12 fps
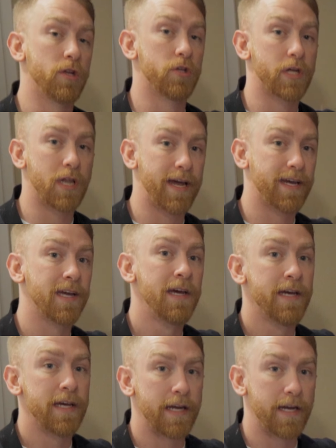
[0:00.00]
looked like
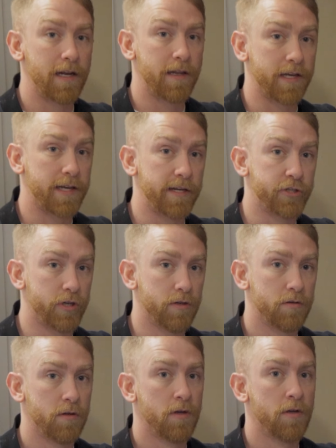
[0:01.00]
in the
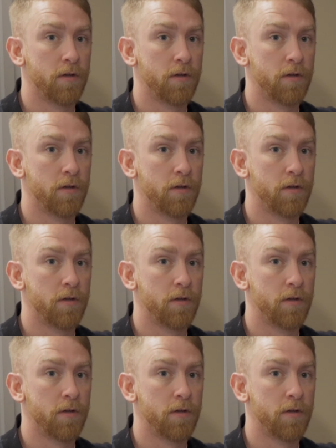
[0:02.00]
kitchen.